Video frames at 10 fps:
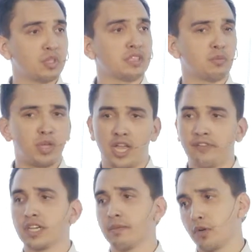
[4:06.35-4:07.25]
we
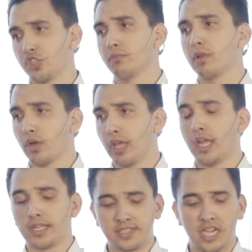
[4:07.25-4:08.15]
have a commercial block
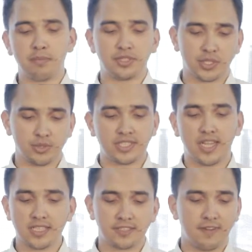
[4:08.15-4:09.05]
here in Cyprus, so it's
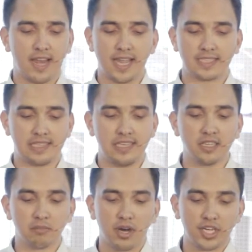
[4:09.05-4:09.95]
sales, finance,
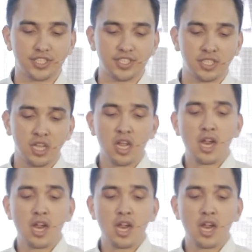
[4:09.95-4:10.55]
legal, marketing,